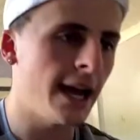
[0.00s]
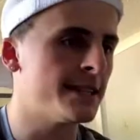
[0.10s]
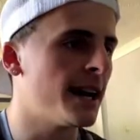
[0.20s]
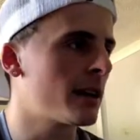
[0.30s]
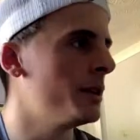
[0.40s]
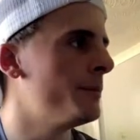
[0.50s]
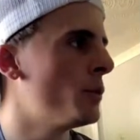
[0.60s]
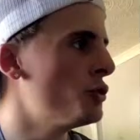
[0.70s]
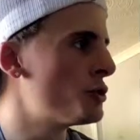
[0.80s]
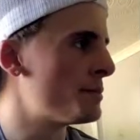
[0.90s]
Exactly.
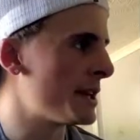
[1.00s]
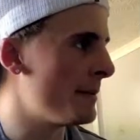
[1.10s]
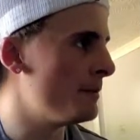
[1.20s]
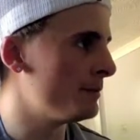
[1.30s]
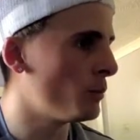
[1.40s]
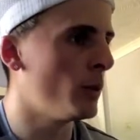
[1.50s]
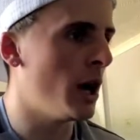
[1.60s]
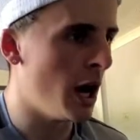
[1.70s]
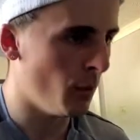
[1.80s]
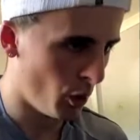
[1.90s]

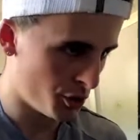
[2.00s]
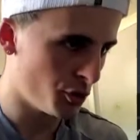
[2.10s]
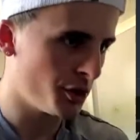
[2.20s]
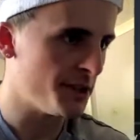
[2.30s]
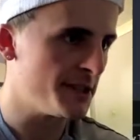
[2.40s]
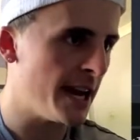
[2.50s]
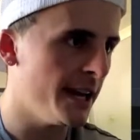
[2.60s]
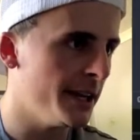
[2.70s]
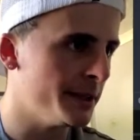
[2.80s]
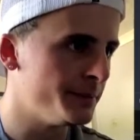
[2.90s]
100%. What Tucker's
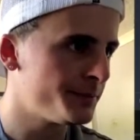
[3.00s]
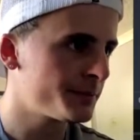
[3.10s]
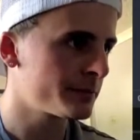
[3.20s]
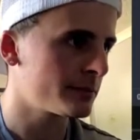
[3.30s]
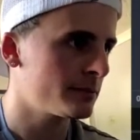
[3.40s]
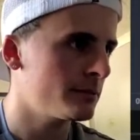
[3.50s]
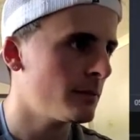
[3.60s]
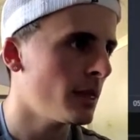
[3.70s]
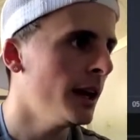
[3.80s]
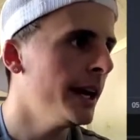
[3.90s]
saying
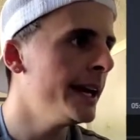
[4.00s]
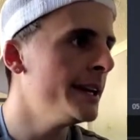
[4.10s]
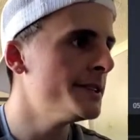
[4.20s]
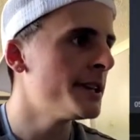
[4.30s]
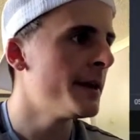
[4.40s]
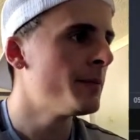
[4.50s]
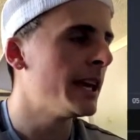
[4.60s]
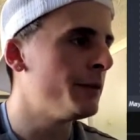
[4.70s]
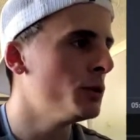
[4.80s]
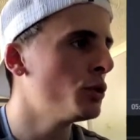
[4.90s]
is,
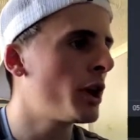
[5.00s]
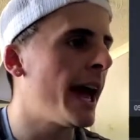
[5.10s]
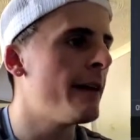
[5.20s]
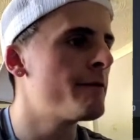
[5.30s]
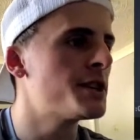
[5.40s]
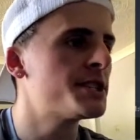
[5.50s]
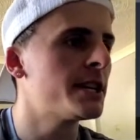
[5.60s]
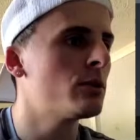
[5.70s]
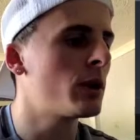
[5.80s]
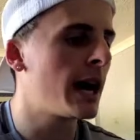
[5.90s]
if you look at every
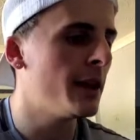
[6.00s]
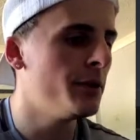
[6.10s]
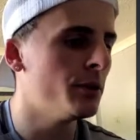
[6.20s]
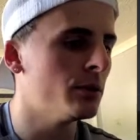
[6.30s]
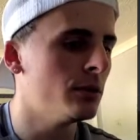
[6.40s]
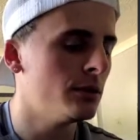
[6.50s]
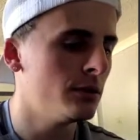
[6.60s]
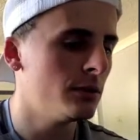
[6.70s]
single candle...